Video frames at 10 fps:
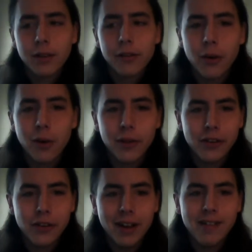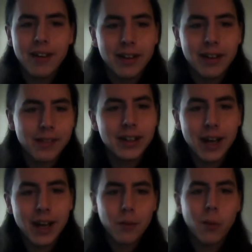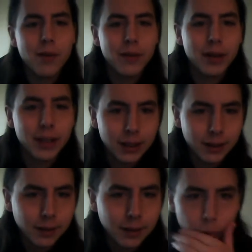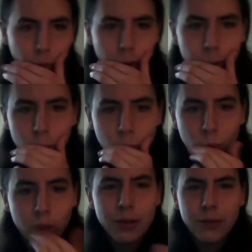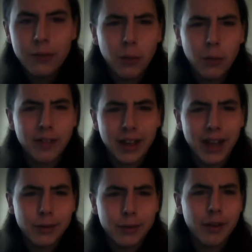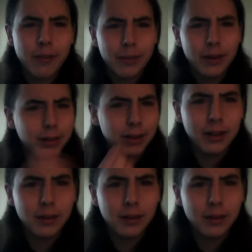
So on the chance that he isn't, he can have a wife and a kid, right? And even if he was gay, have a husband and a kid.